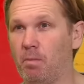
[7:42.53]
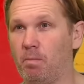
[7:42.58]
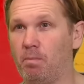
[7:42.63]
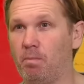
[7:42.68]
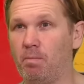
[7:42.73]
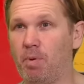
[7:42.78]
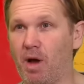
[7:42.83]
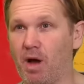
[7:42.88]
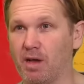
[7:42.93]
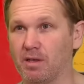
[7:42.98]

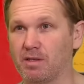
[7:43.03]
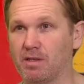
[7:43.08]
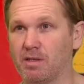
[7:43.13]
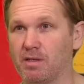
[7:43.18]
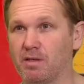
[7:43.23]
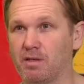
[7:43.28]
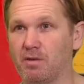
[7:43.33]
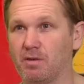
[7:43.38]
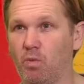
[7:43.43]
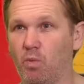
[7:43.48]

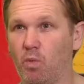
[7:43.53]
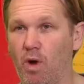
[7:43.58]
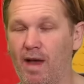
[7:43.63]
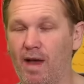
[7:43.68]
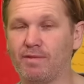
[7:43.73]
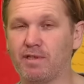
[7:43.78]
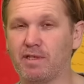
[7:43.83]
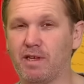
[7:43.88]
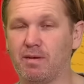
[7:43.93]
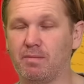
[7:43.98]
But
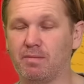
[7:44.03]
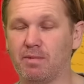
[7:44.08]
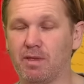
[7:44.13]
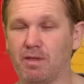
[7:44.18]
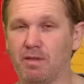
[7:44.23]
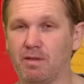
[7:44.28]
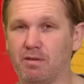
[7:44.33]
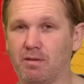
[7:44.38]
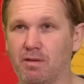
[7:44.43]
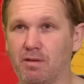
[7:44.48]
whatever team
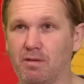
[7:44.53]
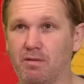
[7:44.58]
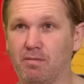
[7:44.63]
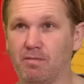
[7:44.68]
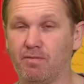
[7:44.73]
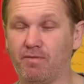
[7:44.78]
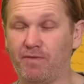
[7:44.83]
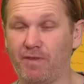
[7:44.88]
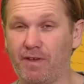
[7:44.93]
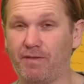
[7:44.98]

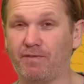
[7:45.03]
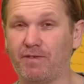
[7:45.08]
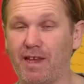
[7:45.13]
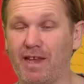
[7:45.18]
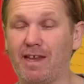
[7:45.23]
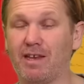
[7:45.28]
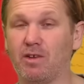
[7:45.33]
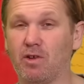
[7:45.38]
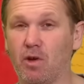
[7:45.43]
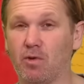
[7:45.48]

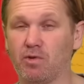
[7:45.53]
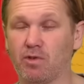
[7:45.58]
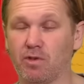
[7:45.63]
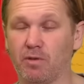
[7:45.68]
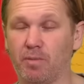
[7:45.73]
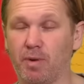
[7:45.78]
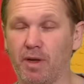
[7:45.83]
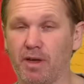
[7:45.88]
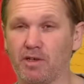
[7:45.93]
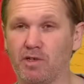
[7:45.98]
15 goes on
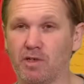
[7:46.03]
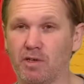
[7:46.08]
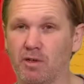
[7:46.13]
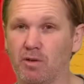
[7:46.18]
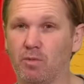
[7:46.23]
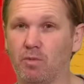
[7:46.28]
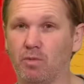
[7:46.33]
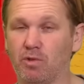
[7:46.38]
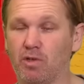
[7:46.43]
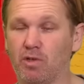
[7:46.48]
the pitch
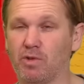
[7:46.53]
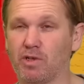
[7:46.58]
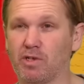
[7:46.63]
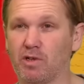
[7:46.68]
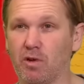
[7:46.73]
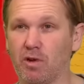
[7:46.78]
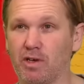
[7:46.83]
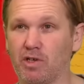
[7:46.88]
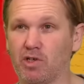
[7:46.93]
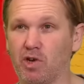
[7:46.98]
will do a
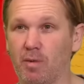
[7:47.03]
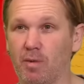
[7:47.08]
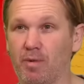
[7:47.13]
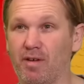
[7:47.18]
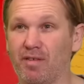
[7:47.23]
solid job.